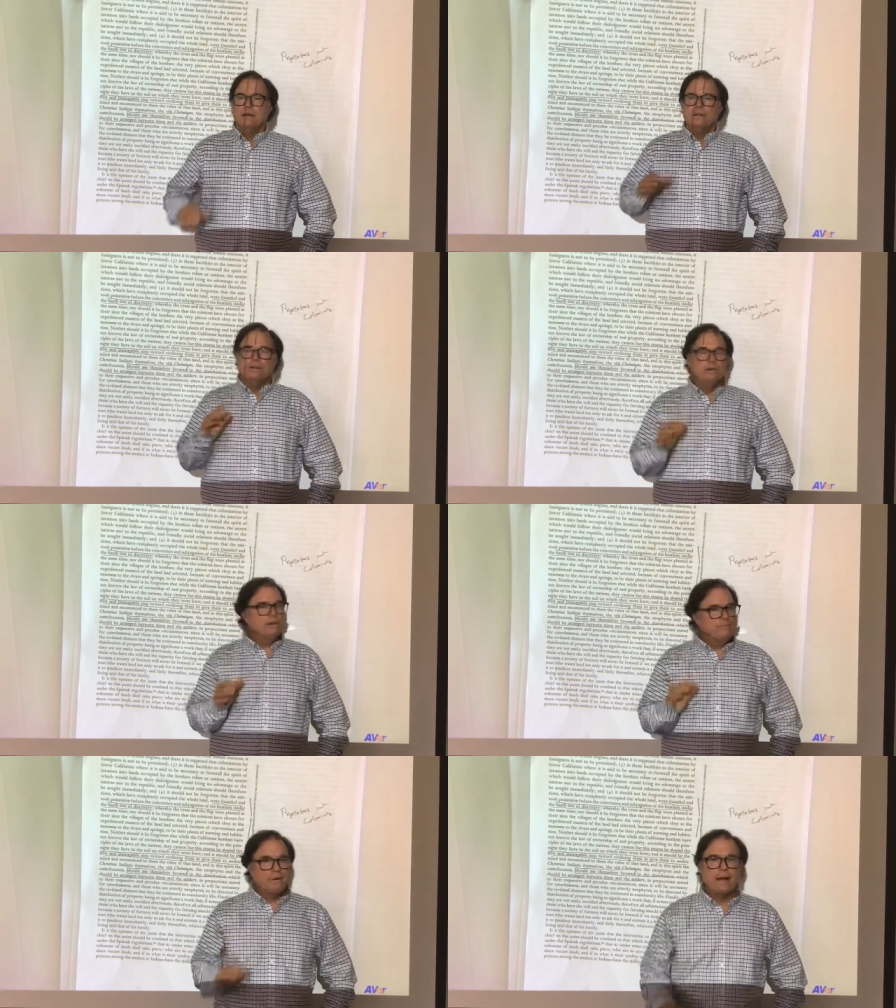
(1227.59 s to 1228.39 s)
You
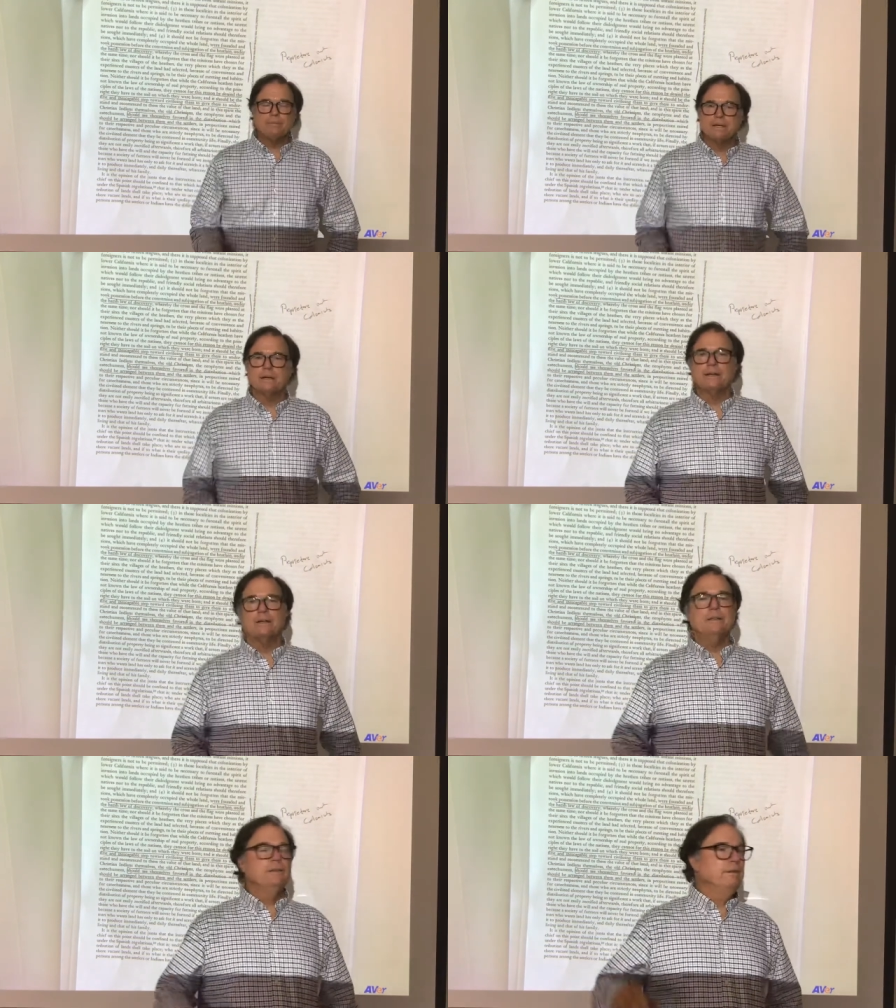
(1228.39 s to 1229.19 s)
have probably
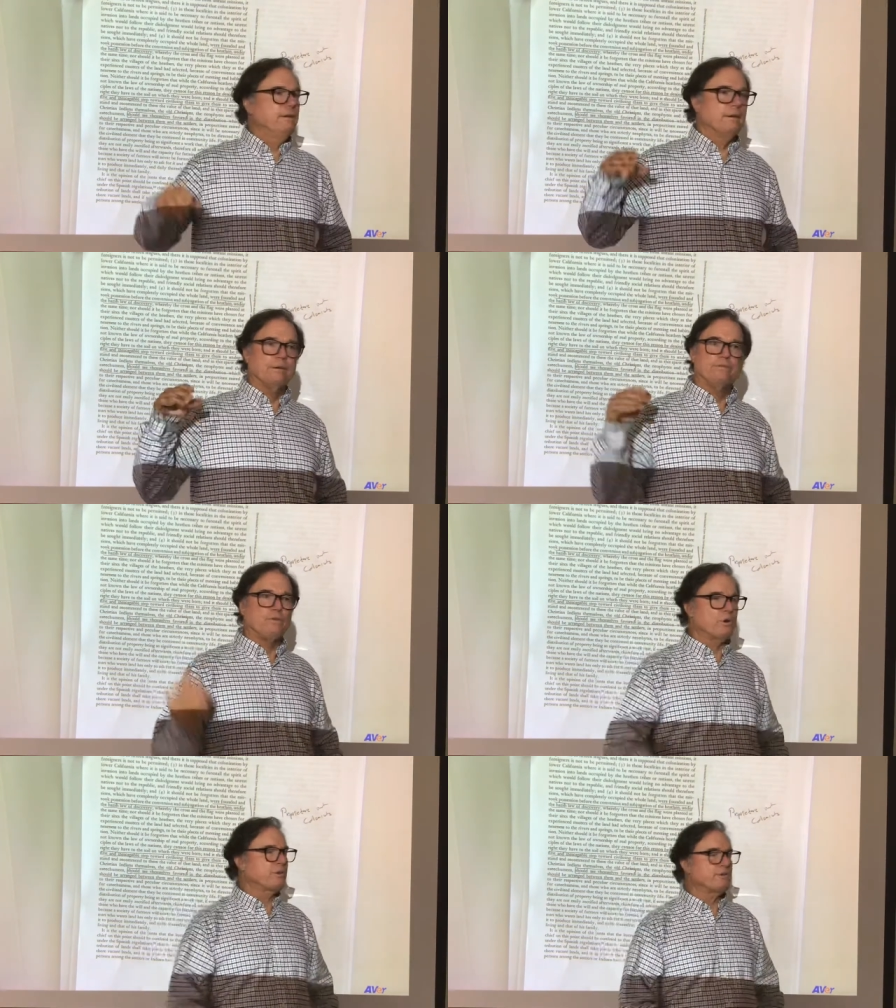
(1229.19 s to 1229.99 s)
heard
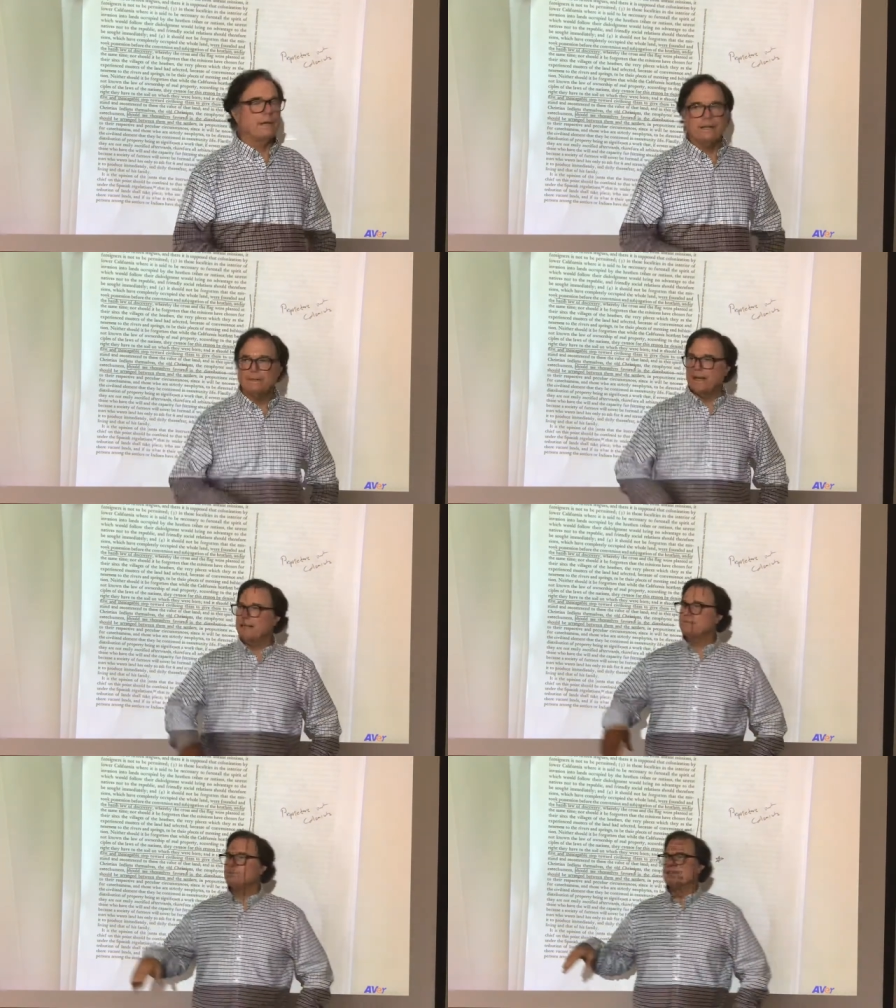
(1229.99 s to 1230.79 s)
fourth grade
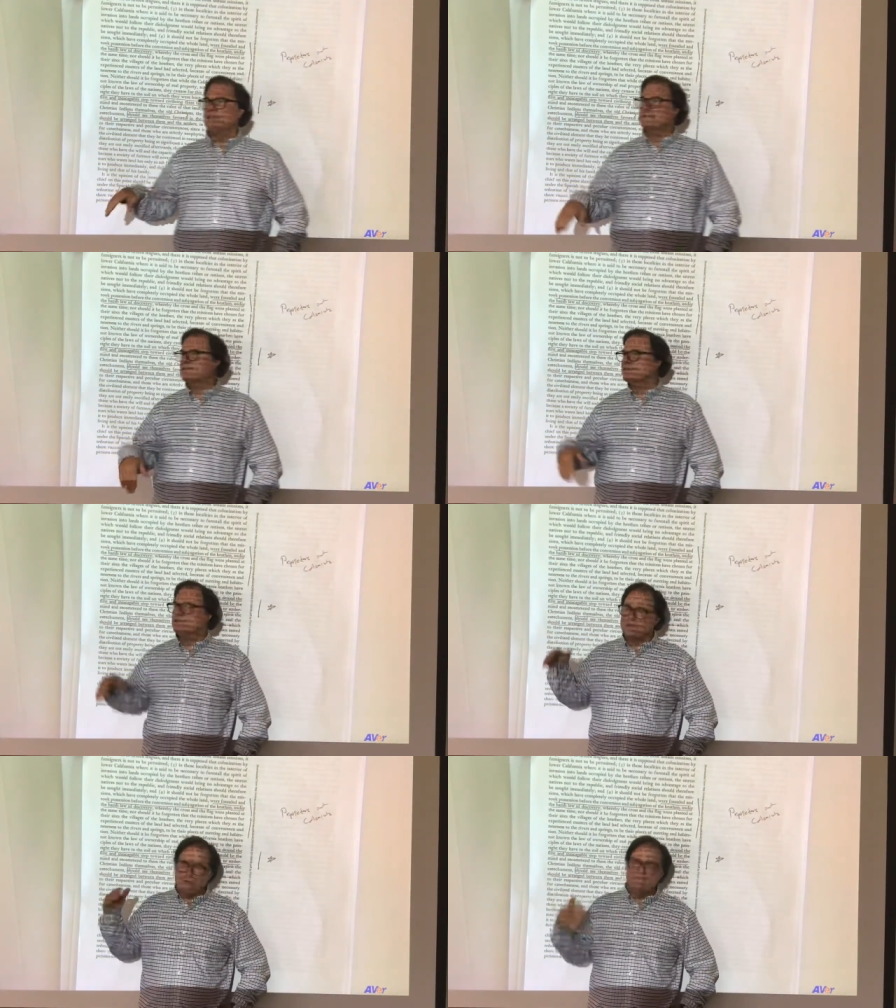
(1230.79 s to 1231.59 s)
California history.
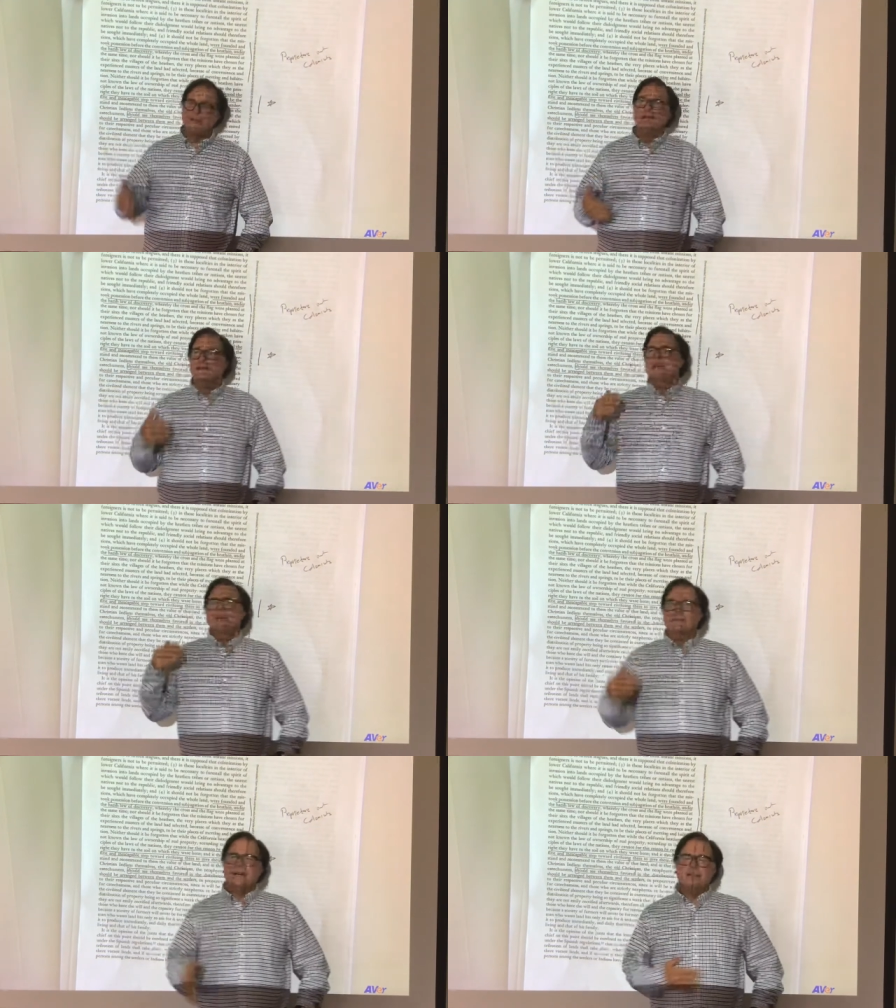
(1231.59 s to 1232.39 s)
So much.
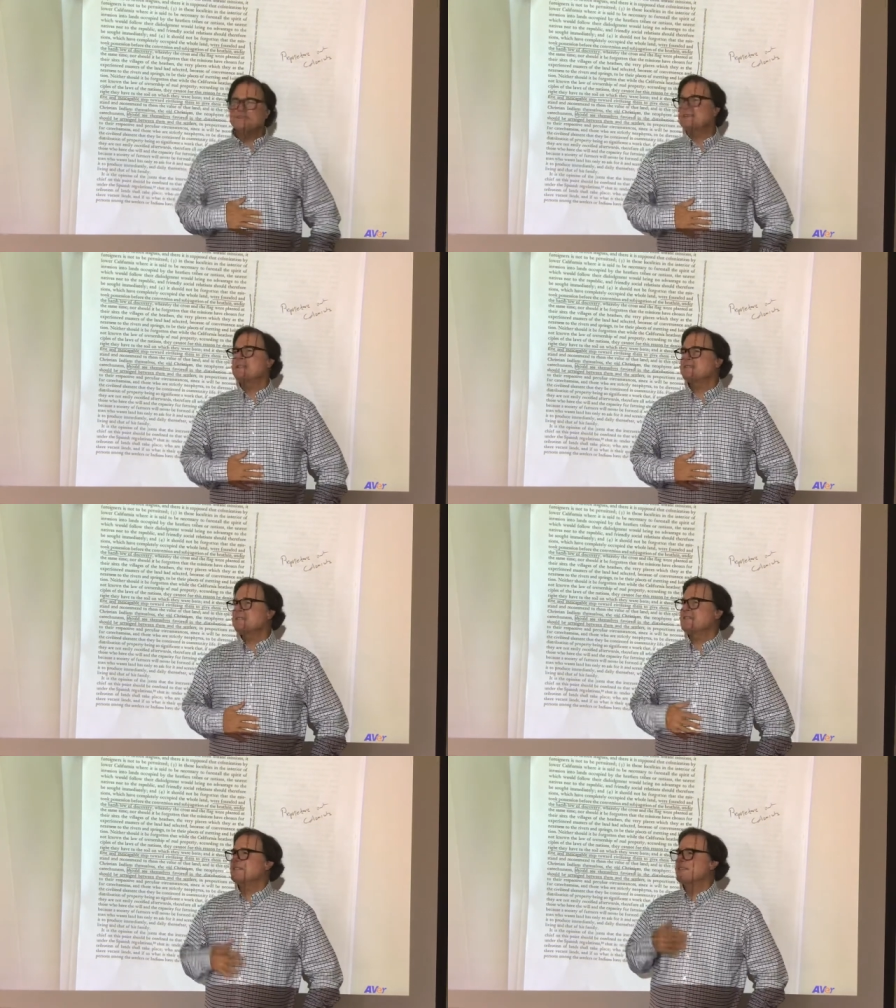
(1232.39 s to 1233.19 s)
California
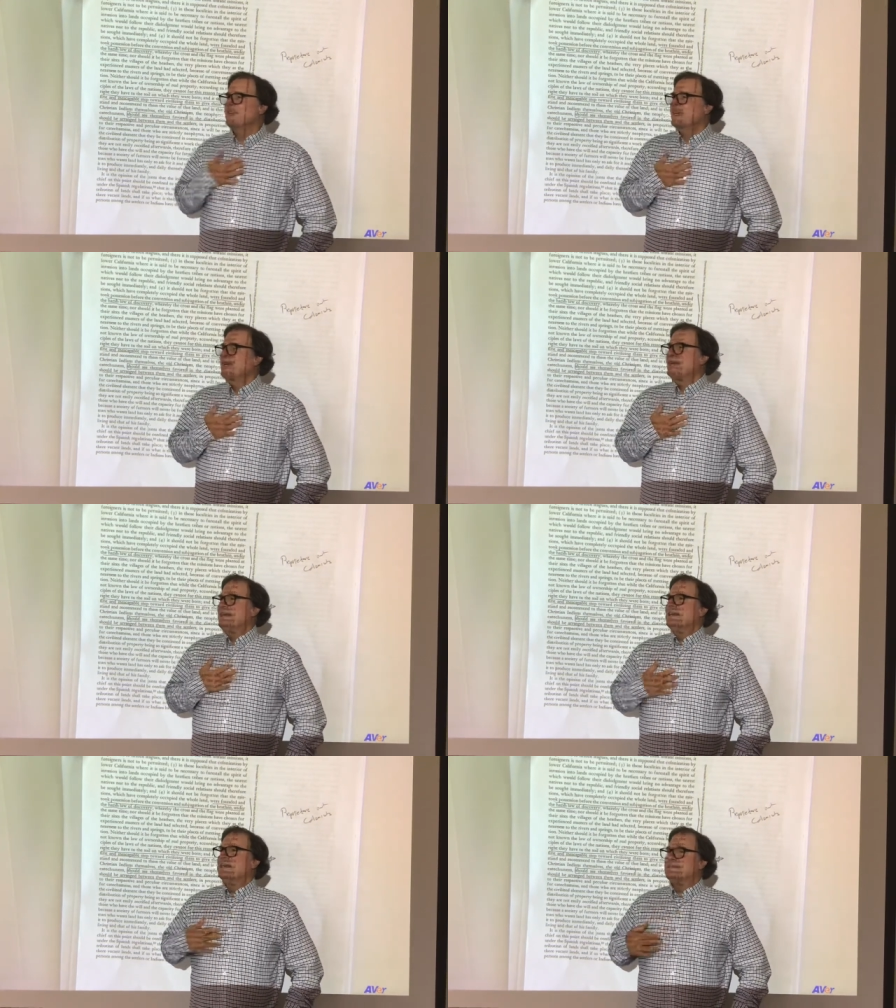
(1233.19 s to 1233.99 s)
history just,
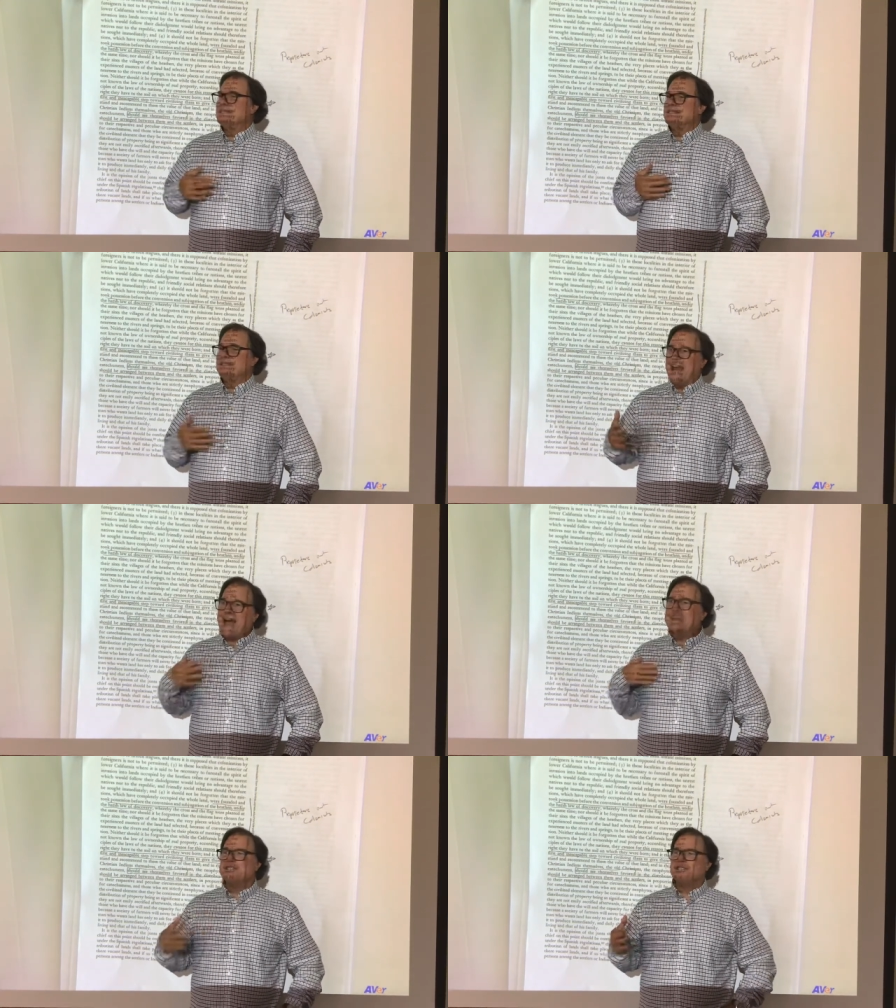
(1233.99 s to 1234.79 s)
you know, it just
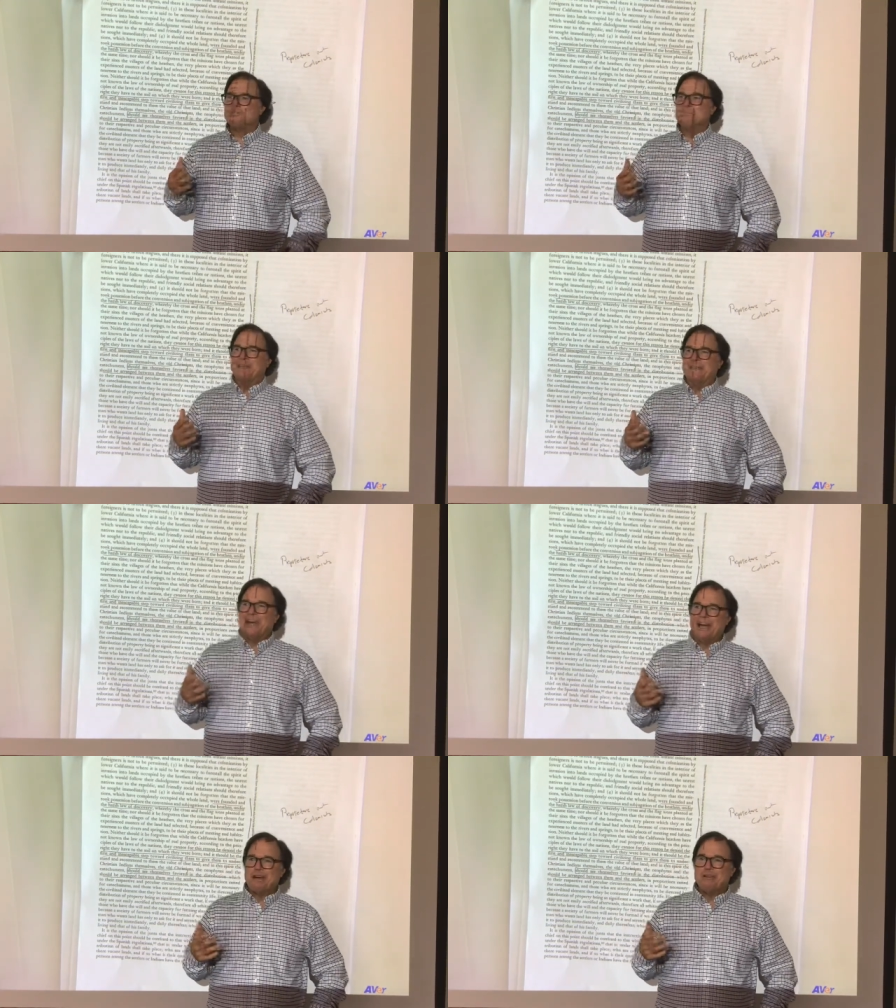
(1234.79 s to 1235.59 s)
saddens me
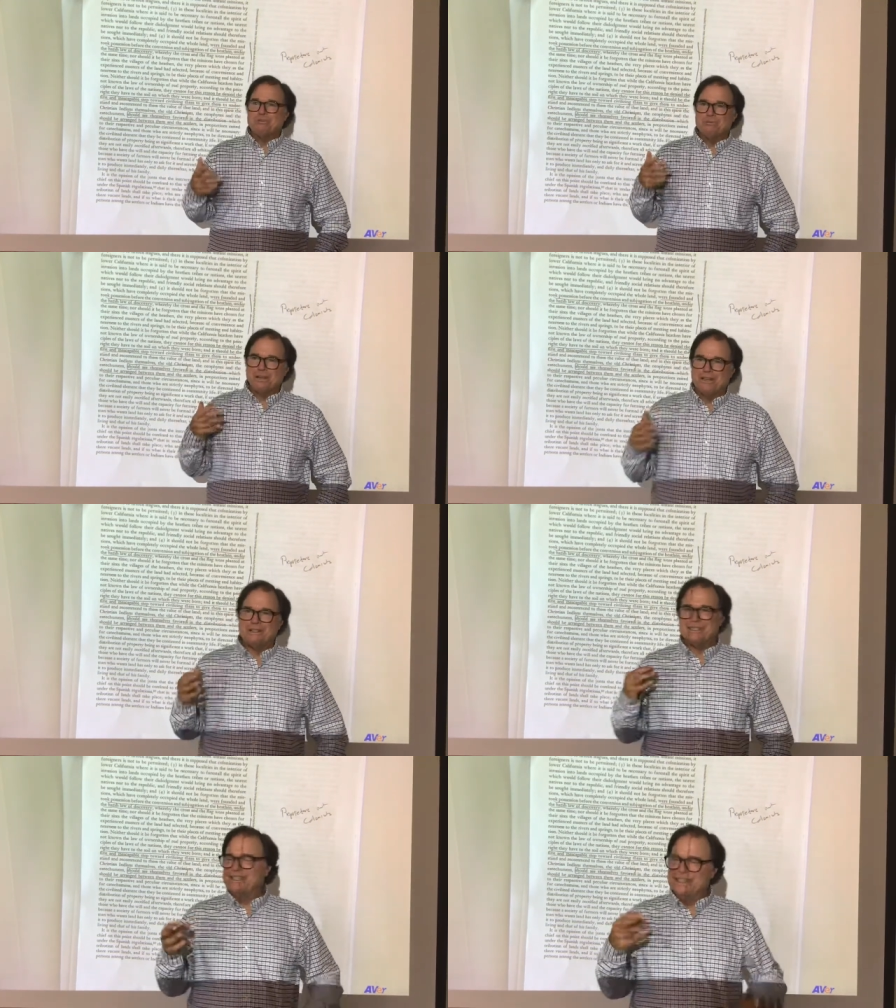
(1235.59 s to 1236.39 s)
how, uh,